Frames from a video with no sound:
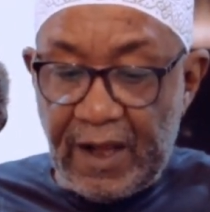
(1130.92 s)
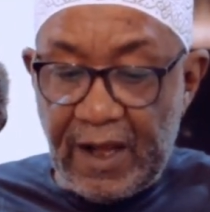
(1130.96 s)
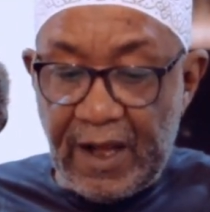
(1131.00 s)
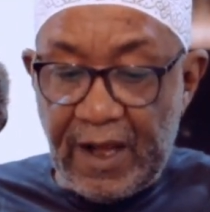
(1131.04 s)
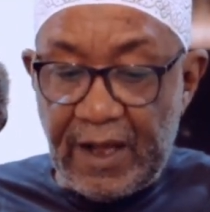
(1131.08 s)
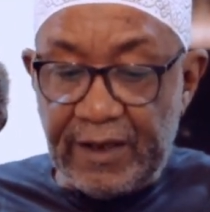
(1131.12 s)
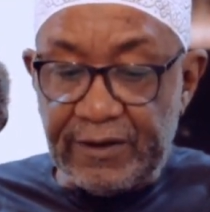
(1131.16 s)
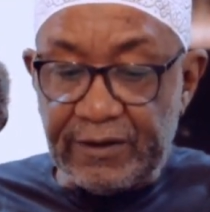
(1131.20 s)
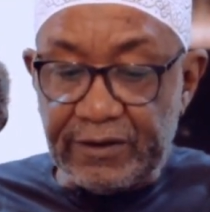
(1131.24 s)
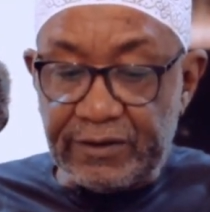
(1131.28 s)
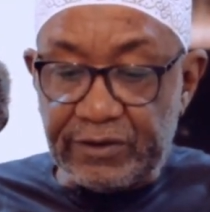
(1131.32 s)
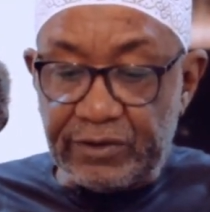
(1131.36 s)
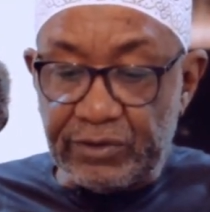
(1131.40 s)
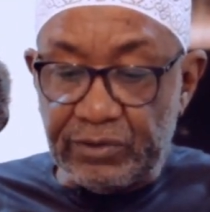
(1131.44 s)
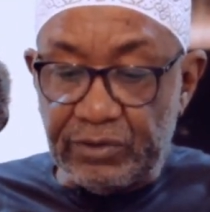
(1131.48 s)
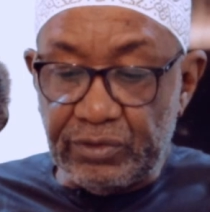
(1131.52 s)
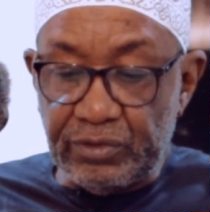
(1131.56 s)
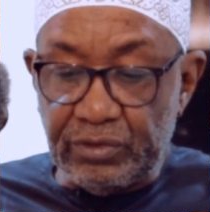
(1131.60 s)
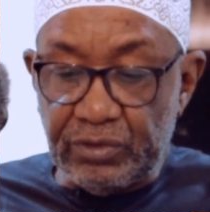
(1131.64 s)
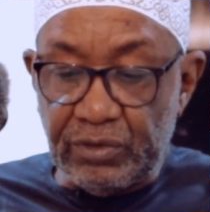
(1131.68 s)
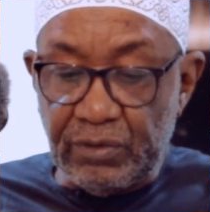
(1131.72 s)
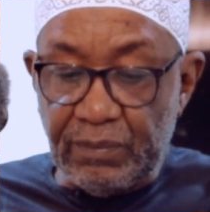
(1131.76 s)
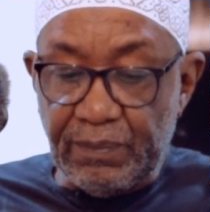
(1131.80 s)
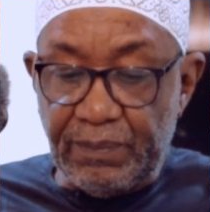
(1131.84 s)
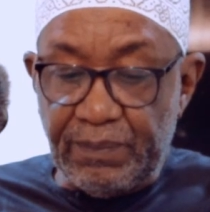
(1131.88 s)
and
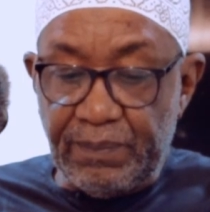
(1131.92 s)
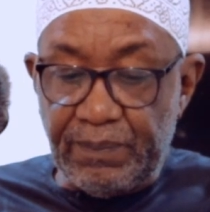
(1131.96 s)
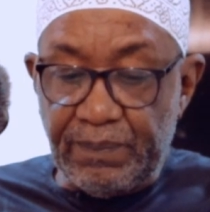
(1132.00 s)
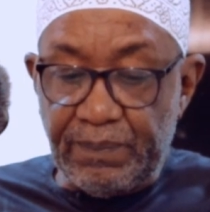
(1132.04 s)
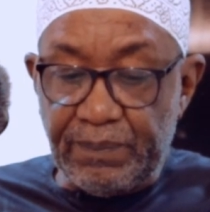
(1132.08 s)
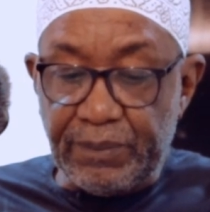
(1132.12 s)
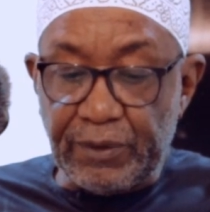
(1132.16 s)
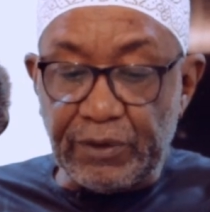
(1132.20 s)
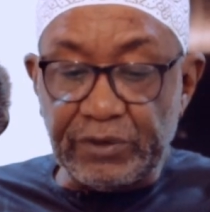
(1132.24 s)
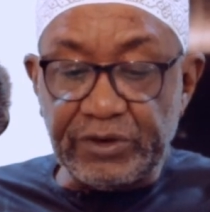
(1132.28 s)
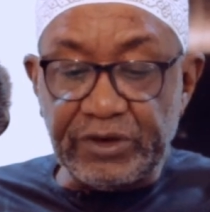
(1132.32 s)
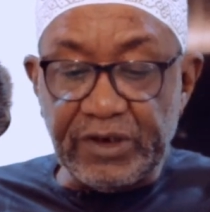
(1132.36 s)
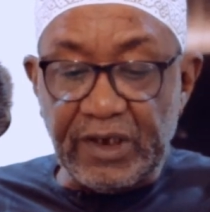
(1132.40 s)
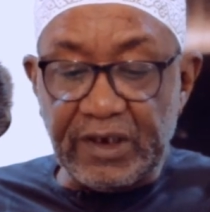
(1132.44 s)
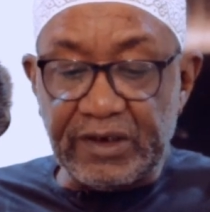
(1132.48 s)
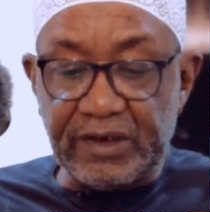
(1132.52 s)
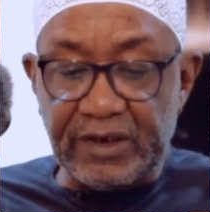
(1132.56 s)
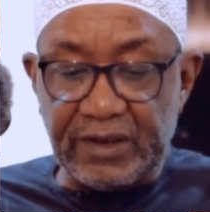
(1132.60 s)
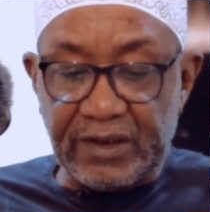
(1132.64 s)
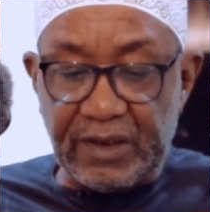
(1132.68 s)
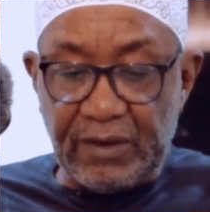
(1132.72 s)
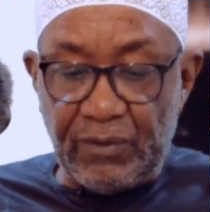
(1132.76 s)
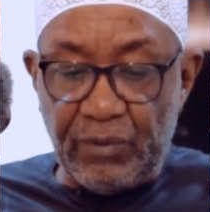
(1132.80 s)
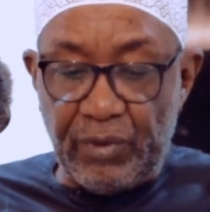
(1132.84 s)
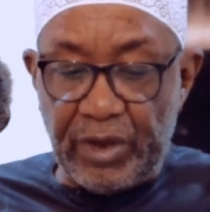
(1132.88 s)
to
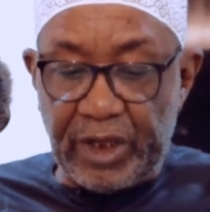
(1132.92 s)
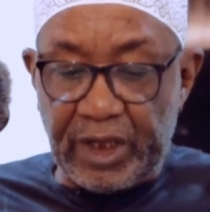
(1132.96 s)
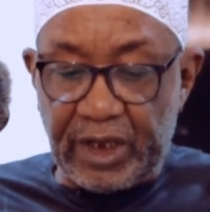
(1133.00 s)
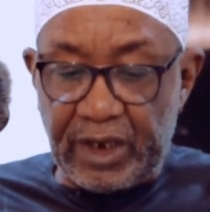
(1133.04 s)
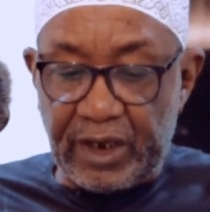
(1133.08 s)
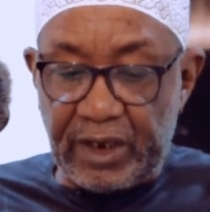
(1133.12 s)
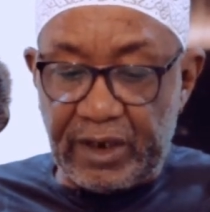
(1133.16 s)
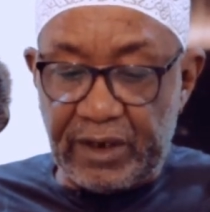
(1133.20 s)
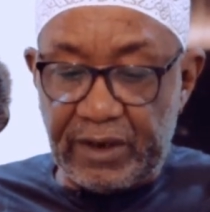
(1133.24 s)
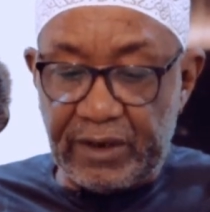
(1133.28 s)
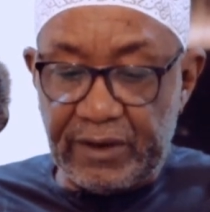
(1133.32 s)
protect the weak,